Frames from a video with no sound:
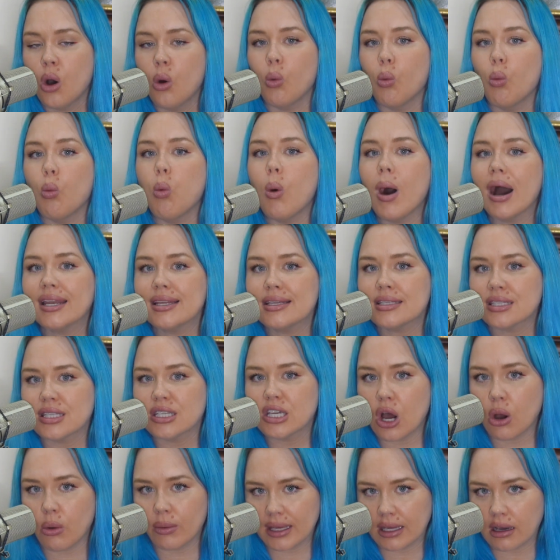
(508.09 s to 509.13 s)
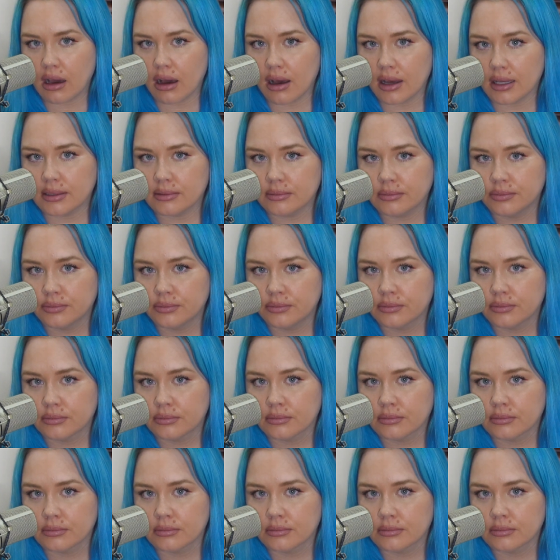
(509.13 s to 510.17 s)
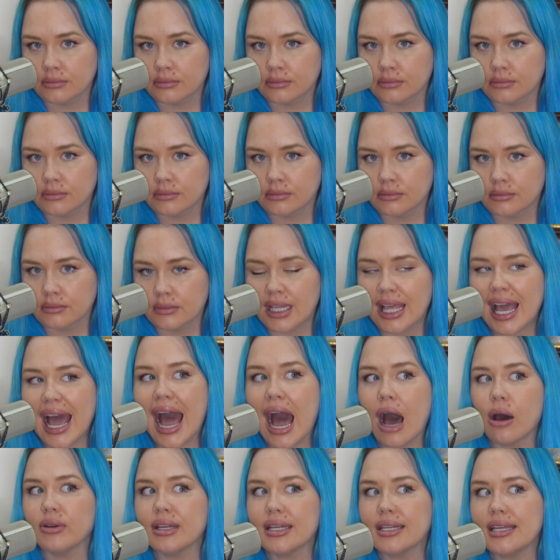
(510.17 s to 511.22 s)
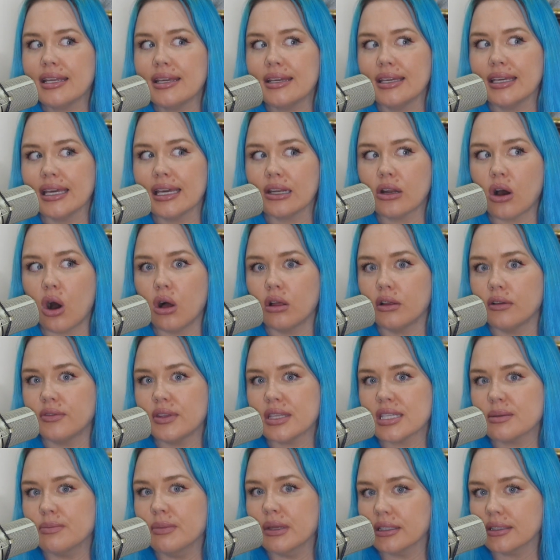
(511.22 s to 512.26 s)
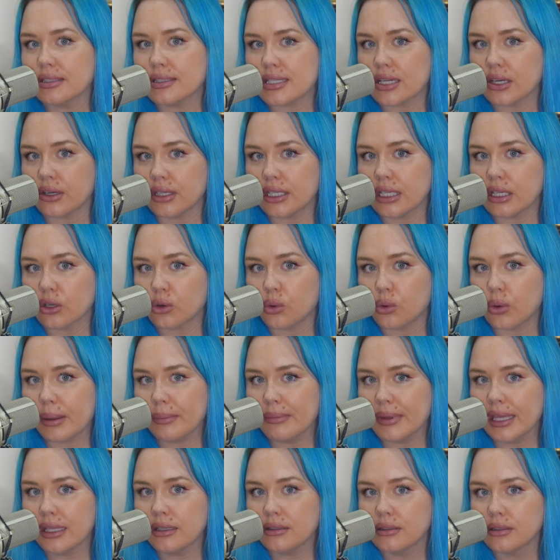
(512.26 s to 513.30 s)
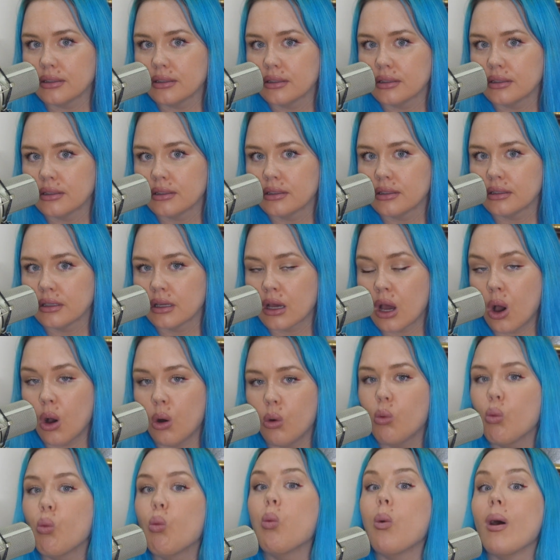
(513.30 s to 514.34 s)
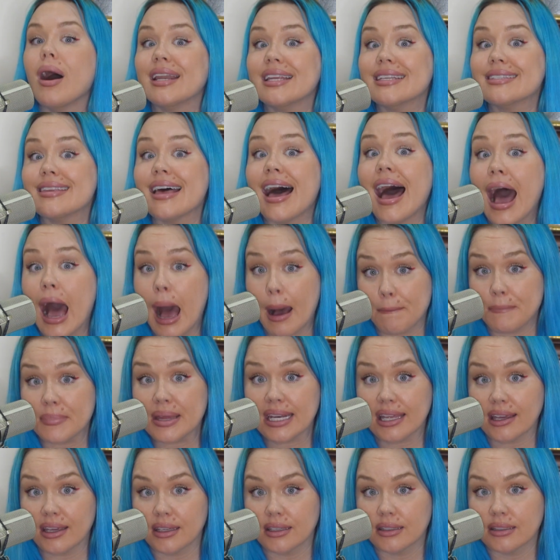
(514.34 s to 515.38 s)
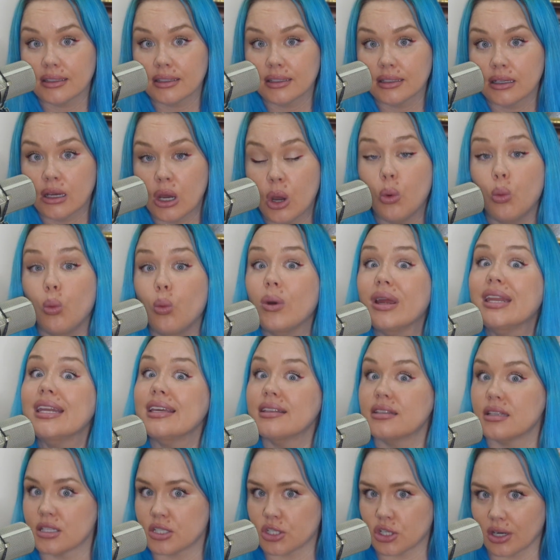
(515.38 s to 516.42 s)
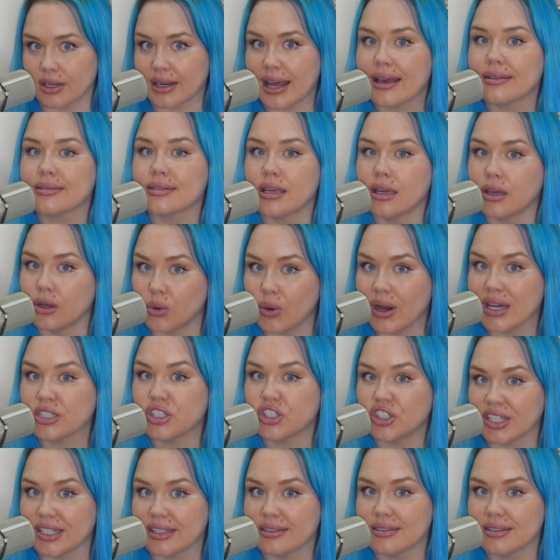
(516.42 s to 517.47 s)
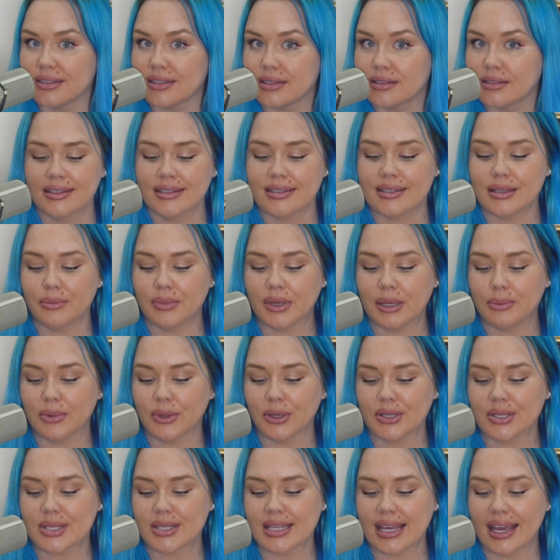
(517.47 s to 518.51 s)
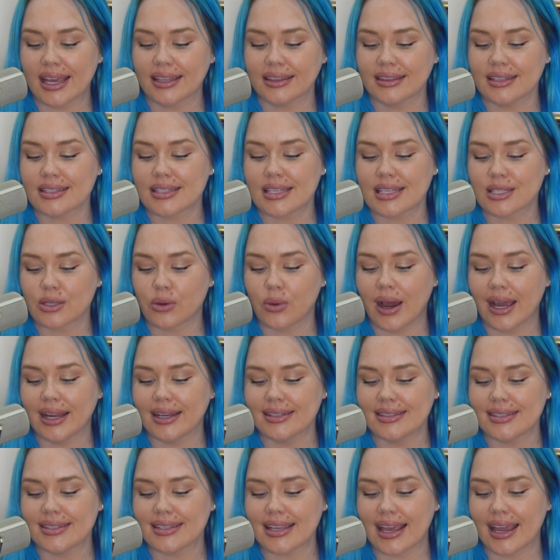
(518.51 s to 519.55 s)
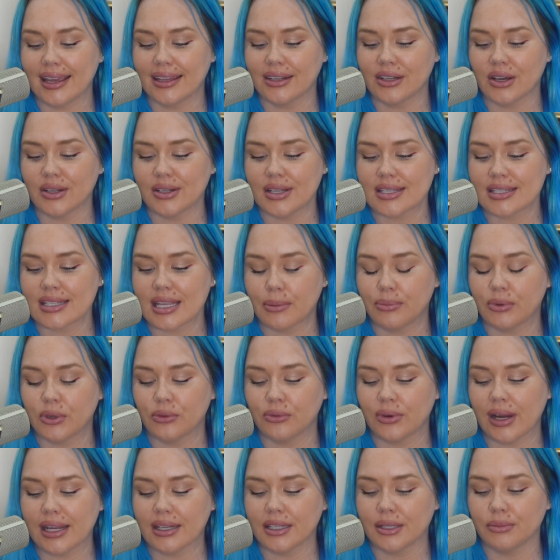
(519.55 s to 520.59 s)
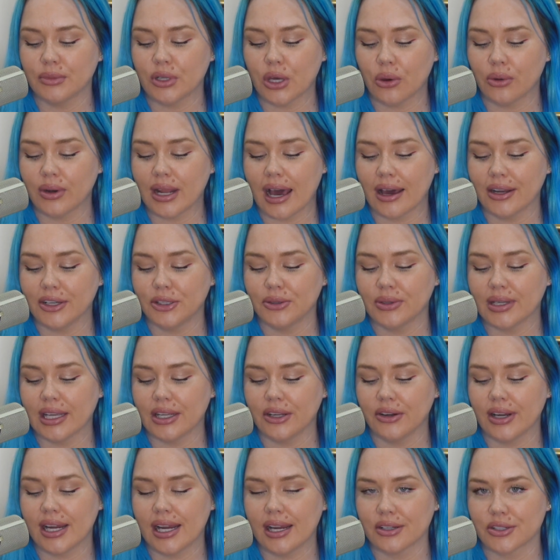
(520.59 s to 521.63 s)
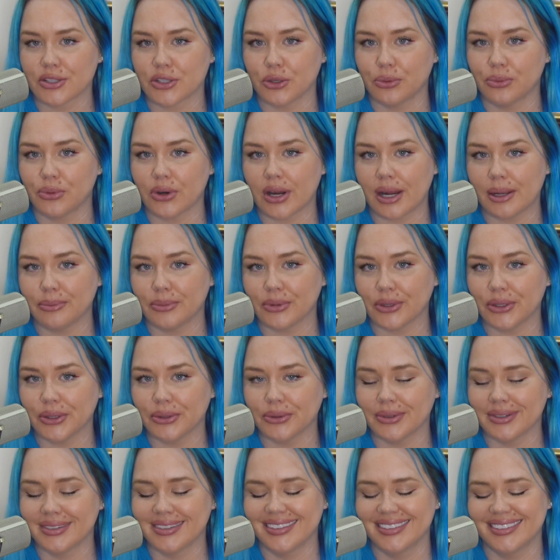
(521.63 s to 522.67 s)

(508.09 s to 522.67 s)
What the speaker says: What is going on? How did he get all of this military equipment? What is happening? We need to start asking questions. Some people are saying this is quite insane. On a separate random note, how do you get your hair so bright blue?